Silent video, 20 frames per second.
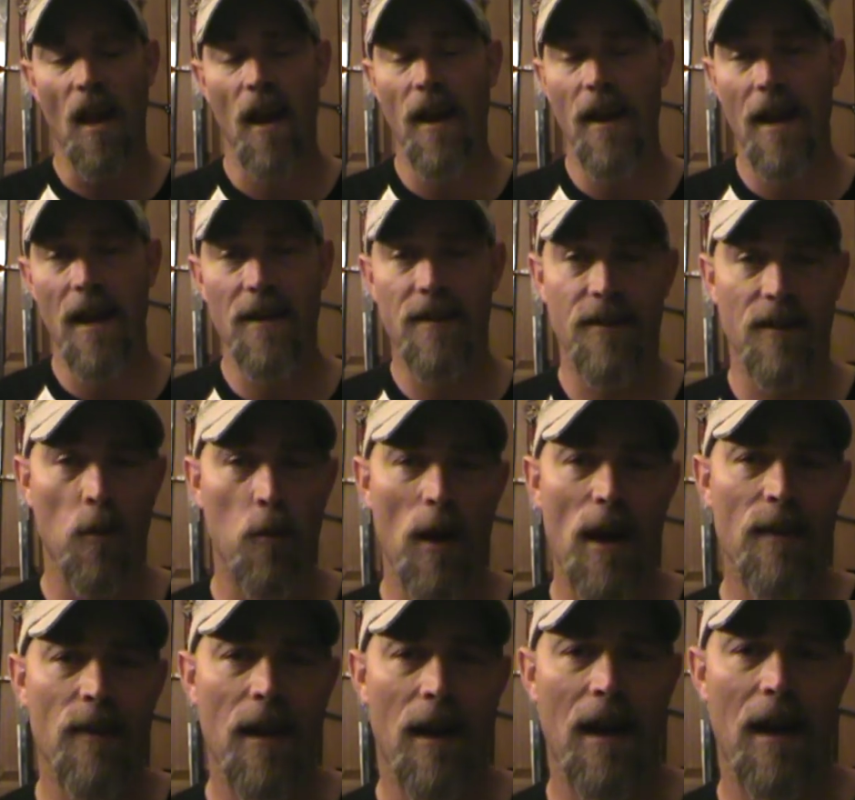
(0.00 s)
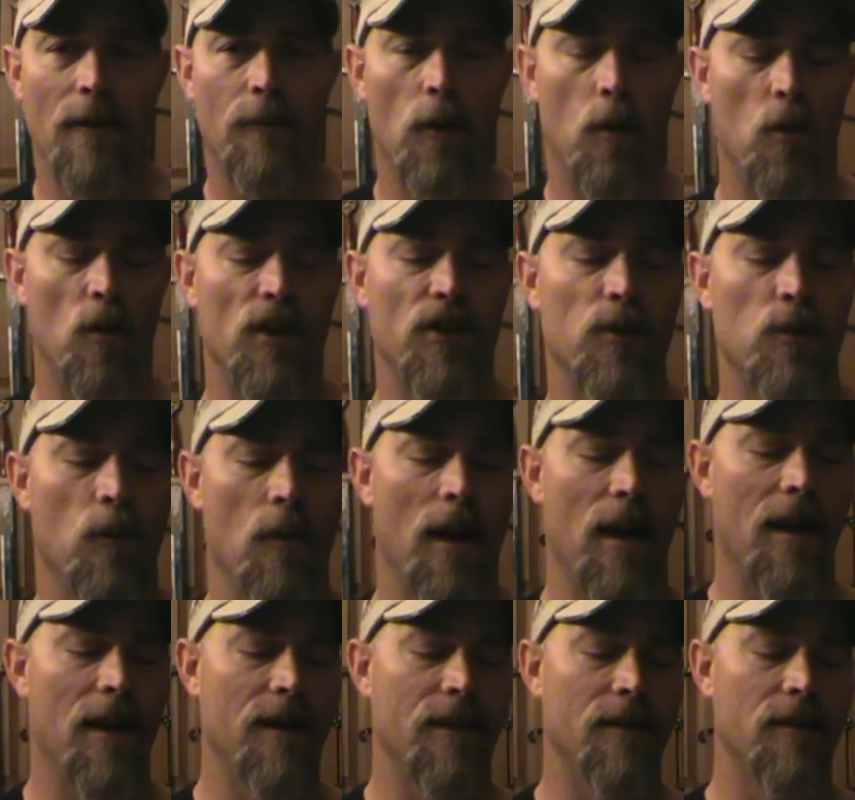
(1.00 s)
And that's the way that I've always
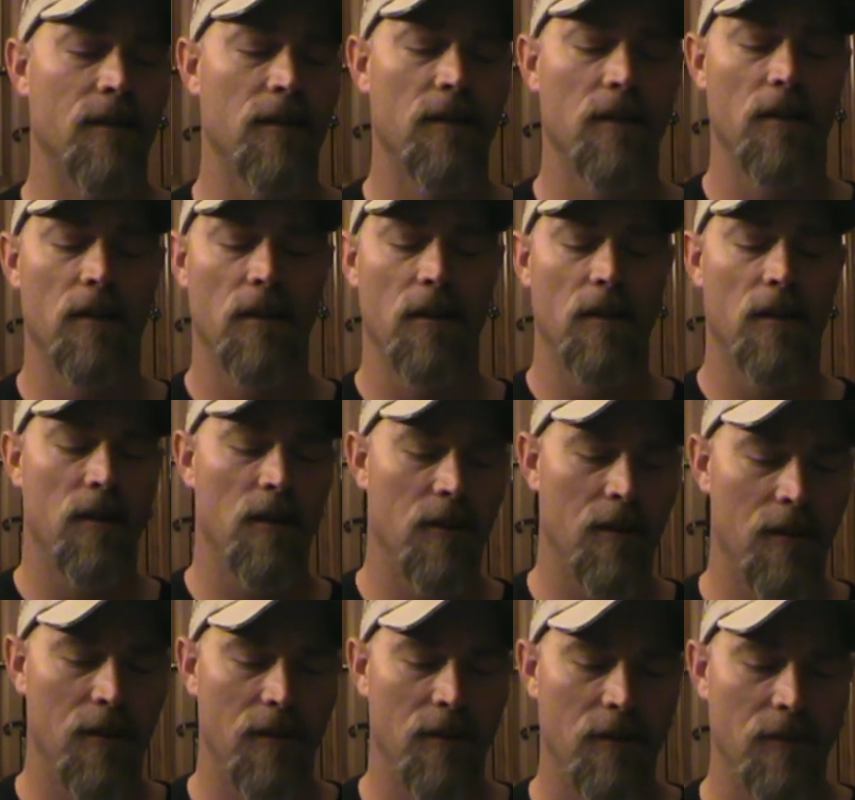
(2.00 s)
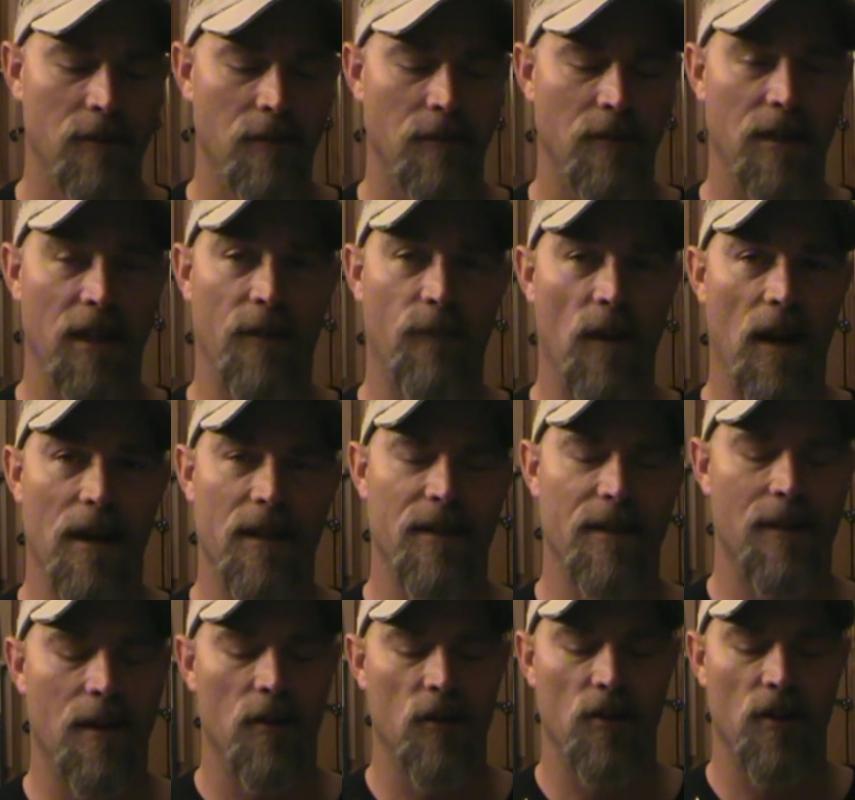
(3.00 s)
ran
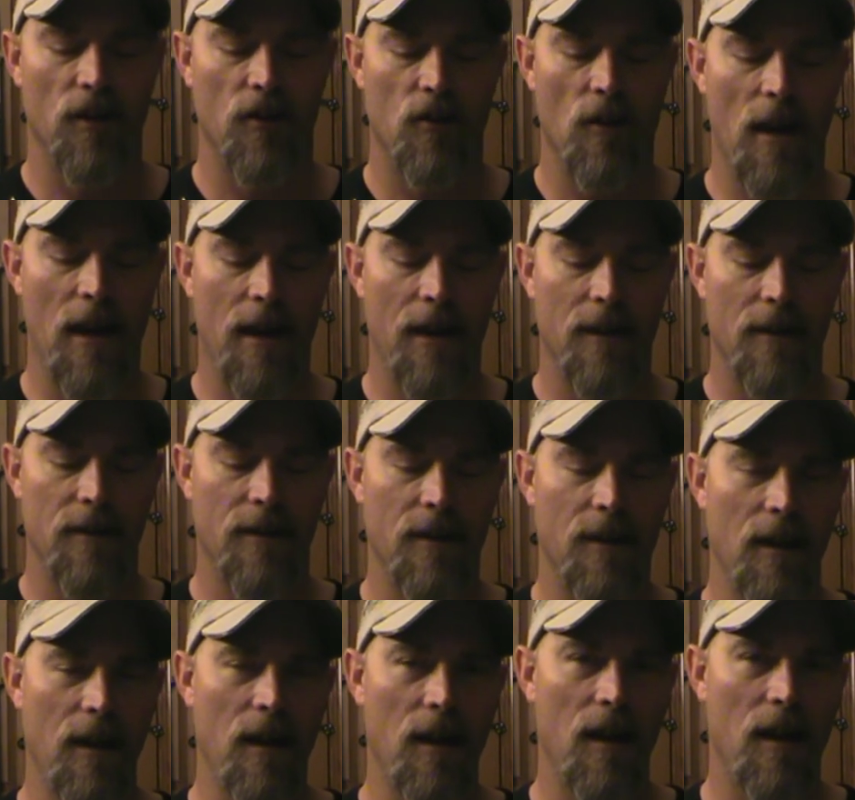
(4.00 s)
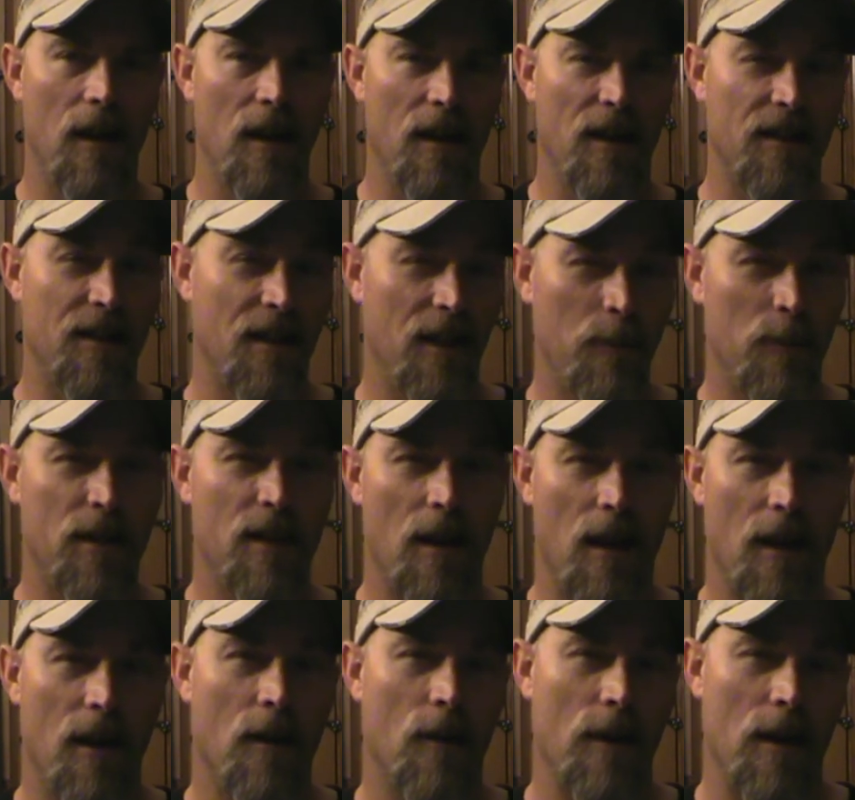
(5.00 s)
Advanced Dungeons and Dragons, and it seems to
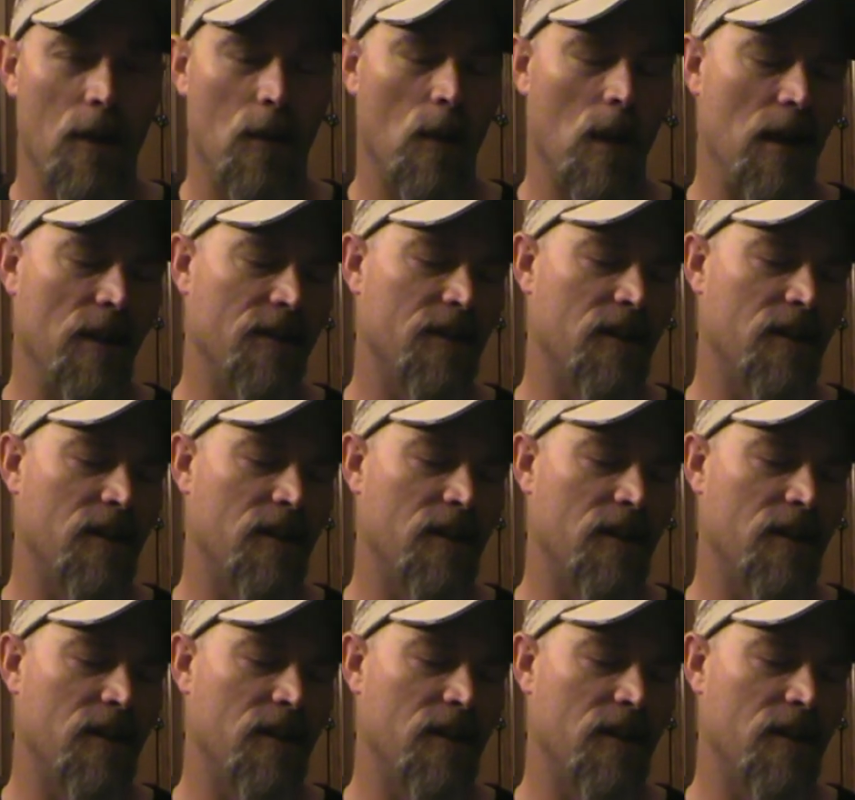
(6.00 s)
iron out a lot of